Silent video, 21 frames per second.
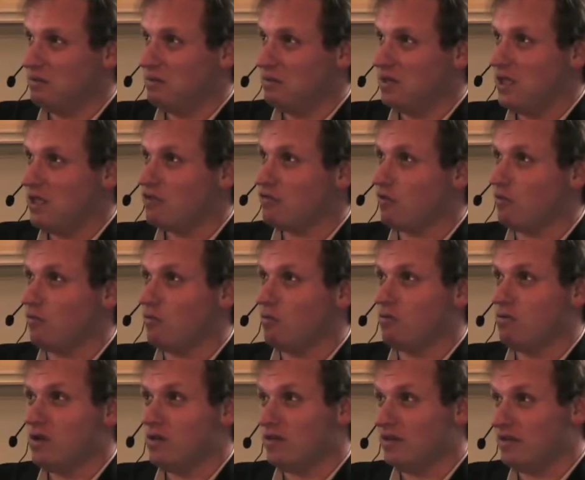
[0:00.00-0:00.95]
It's a
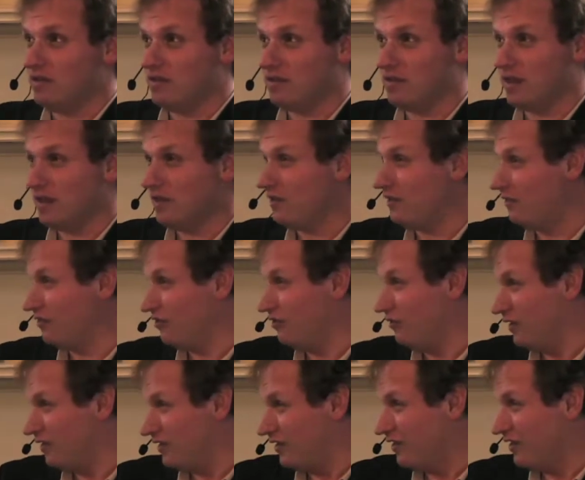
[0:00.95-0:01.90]
really sick and little
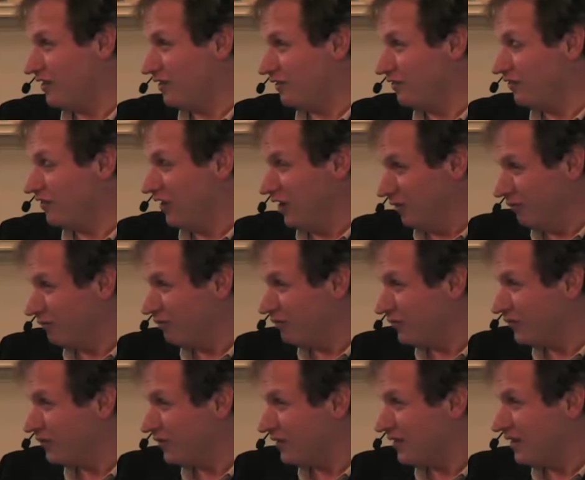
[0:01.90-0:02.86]
twisted little
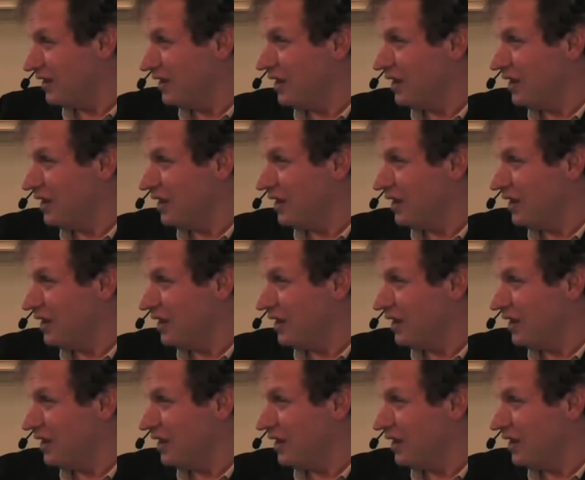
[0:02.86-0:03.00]
film.